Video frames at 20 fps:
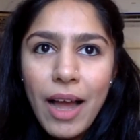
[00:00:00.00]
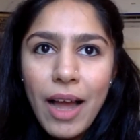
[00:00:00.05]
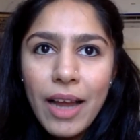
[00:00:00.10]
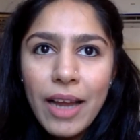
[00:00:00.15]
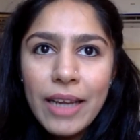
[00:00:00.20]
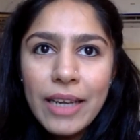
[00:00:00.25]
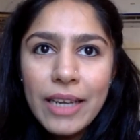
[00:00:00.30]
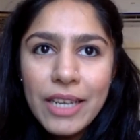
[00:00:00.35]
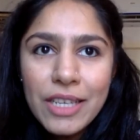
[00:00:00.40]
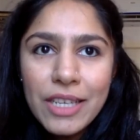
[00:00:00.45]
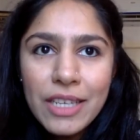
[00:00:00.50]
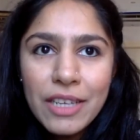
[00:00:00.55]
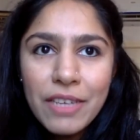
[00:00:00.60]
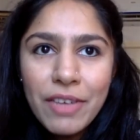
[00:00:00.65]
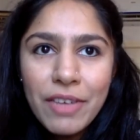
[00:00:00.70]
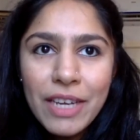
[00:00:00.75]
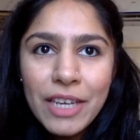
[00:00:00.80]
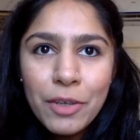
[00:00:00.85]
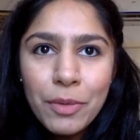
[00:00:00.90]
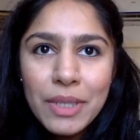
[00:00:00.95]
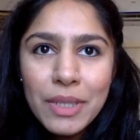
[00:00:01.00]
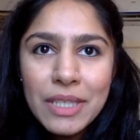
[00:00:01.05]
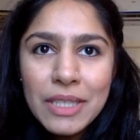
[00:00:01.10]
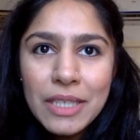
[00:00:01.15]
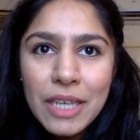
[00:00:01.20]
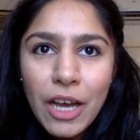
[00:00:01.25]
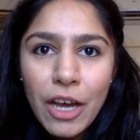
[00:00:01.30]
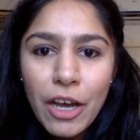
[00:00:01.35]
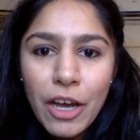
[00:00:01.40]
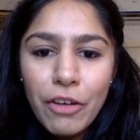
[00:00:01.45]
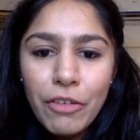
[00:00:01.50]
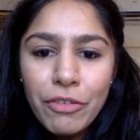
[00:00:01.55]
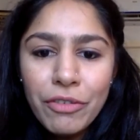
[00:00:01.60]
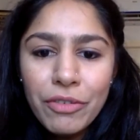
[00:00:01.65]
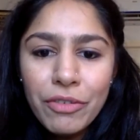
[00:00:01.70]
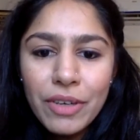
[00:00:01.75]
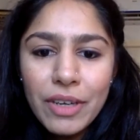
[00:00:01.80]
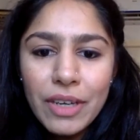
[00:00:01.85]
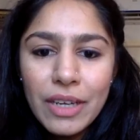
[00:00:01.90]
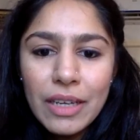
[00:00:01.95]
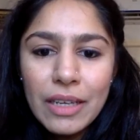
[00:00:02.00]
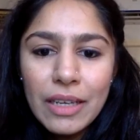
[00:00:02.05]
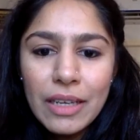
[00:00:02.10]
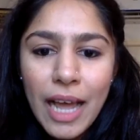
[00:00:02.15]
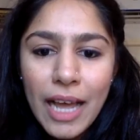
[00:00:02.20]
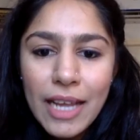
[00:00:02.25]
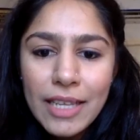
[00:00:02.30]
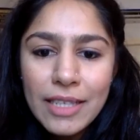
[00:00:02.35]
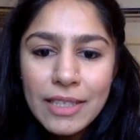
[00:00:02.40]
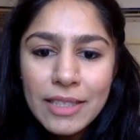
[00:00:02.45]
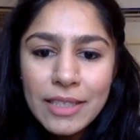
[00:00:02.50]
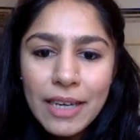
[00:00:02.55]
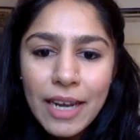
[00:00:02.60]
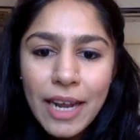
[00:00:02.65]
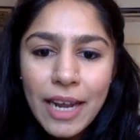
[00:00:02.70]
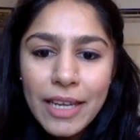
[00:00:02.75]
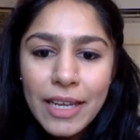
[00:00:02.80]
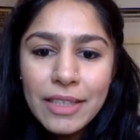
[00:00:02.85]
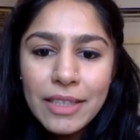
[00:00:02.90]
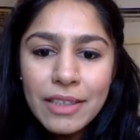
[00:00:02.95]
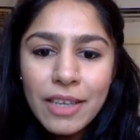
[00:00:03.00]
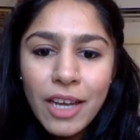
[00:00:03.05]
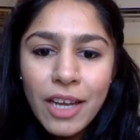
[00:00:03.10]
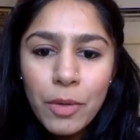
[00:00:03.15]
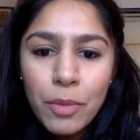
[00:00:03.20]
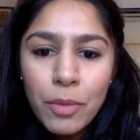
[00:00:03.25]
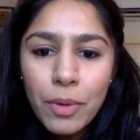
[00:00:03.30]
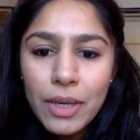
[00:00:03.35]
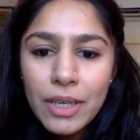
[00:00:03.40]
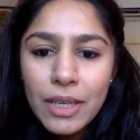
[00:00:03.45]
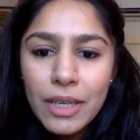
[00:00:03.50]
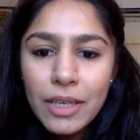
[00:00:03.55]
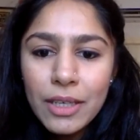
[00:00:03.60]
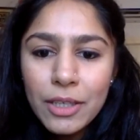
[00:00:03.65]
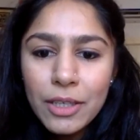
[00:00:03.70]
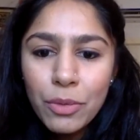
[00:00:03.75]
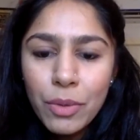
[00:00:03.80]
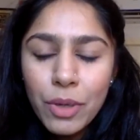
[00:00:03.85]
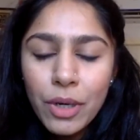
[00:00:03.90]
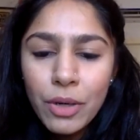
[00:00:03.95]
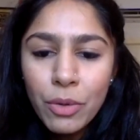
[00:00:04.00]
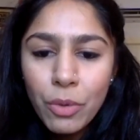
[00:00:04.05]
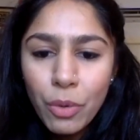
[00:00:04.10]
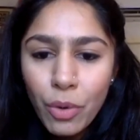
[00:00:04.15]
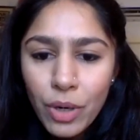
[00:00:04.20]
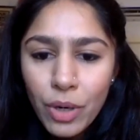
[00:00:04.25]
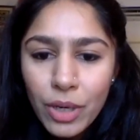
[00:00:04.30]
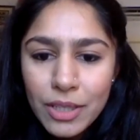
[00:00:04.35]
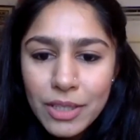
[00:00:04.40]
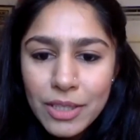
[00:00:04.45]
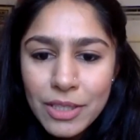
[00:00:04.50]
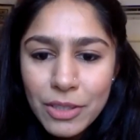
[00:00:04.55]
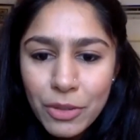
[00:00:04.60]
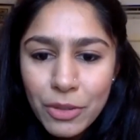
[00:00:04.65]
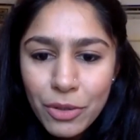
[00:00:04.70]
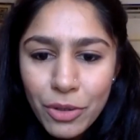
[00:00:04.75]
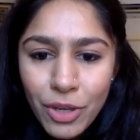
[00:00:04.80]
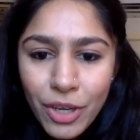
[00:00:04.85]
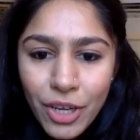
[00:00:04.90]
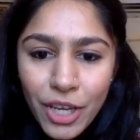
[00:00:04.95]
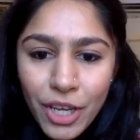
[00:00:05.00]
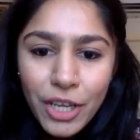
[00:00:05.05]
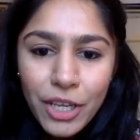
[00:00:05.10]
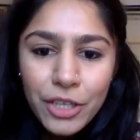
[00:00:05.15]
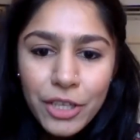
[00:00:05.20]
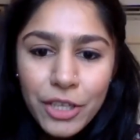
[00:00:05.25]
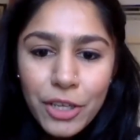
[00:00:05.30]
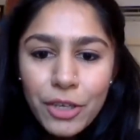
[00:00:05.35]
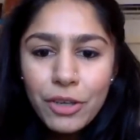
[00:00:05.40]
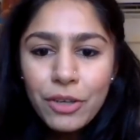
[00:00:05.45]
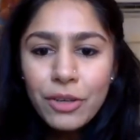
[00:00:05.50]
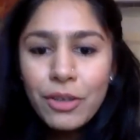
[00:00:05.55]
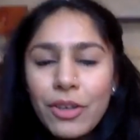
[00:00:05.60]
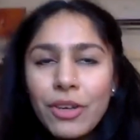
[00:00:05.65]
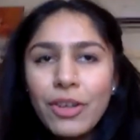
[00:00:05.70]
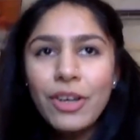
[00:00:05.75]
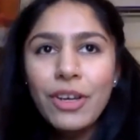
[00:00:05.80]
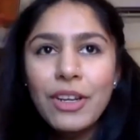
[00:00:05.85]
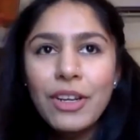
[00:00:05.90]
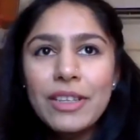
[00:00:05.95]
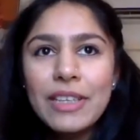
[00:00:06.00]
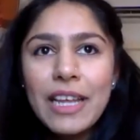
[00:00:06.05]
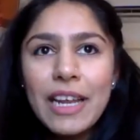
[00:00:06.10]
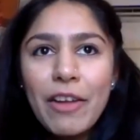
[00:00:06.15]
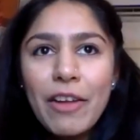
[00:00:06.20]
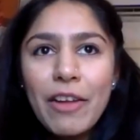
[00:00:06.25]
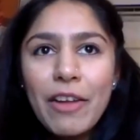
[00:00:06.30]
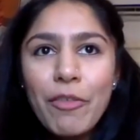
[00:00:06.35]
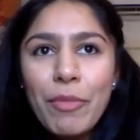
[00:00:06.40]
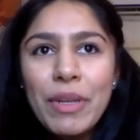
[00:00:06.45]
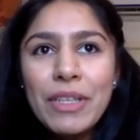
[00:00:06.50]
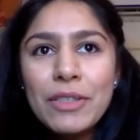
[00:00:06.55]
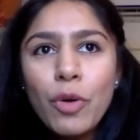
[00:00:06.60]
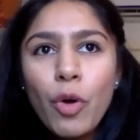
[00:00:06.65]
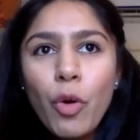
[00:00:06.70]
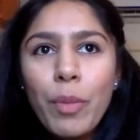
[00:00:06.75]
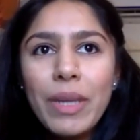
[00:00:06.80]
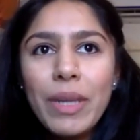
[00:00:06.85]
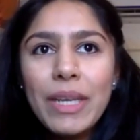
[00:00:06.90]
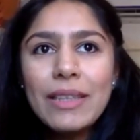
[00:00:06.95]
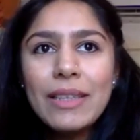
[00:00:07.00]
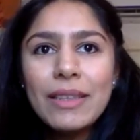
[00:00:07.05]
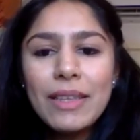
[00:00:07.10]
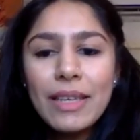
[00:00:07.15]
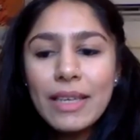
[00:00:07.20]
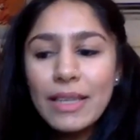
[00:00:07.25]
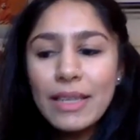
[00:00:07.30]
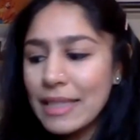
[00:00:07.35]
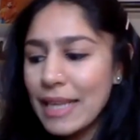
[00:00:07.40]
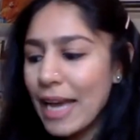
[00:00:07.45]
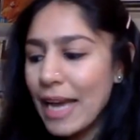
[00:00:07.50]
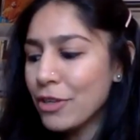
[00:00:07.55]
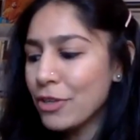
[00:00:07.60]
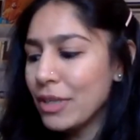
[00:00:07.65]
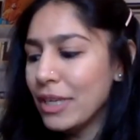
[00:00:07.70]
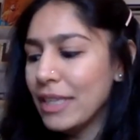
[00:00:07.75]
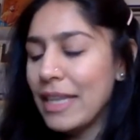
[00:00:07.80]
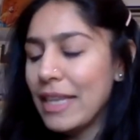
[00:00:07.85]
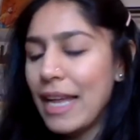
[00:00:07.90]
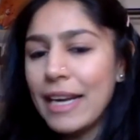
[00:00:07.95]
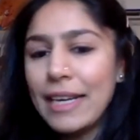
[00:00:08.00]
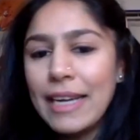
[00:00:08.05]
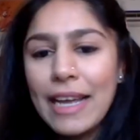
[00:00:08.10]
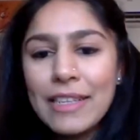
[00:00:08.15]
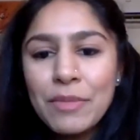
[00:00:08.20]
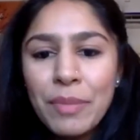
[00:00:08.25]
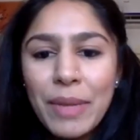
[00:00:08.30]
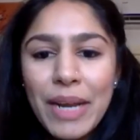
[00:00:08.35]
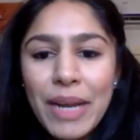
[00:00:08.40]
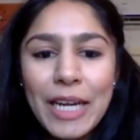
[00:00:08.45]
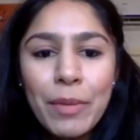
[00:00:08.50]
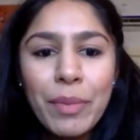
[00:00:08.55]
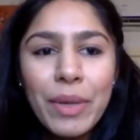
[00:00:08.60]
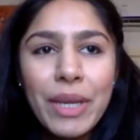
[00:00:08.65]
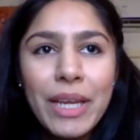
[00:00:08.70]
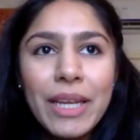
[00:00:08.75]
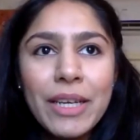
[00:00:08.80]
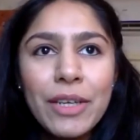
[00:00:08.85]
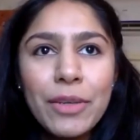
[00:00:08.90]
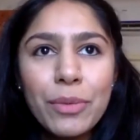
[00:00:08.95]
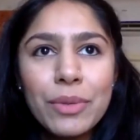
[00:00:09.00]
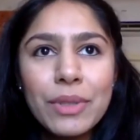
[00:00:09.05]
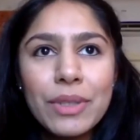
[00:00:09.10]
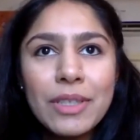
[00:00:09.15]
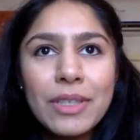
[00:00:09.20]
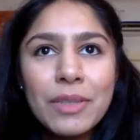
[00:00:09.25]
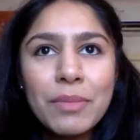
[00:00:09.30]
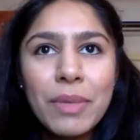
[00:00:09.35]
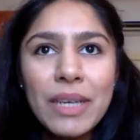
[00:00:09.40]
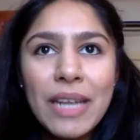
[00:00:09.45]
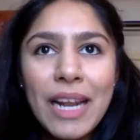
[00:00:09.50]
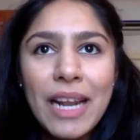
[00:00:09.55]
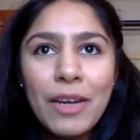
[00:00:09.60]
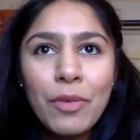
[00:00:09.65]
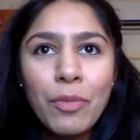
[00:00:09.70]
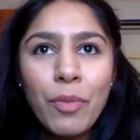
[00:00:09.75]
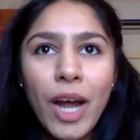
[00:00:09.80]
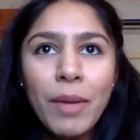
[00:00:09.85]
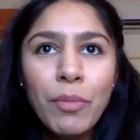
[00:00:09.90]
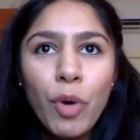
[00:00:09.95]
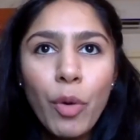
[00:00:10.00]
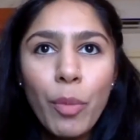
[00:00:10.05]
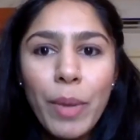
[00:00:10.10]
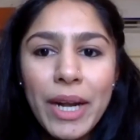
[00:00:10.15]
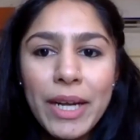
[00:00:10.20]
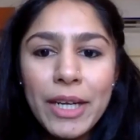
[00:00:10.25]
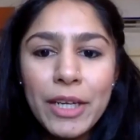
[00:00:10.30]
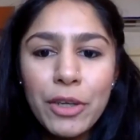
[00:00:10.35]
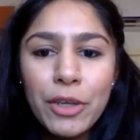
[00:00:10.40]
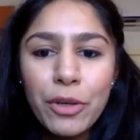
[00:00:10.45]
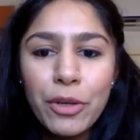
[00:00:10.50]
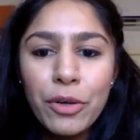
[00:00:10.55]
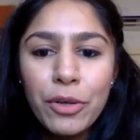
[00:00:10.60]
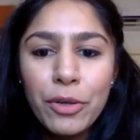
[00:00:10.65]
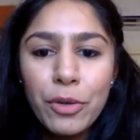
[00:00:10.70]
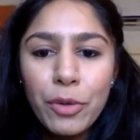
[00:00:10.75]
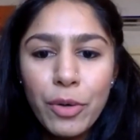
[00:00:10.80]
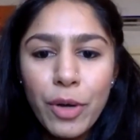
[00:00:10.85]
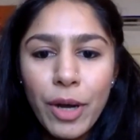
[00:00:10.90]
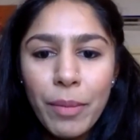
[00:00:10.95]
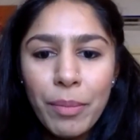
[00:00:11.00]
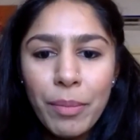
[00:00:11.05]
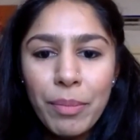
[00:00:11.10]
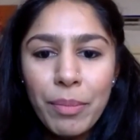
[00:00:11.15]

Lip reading: initially when it was tough, last year I converted it to a gold. So, you know, there have been so many things actually that has made me do this, but that one moment, you know, took a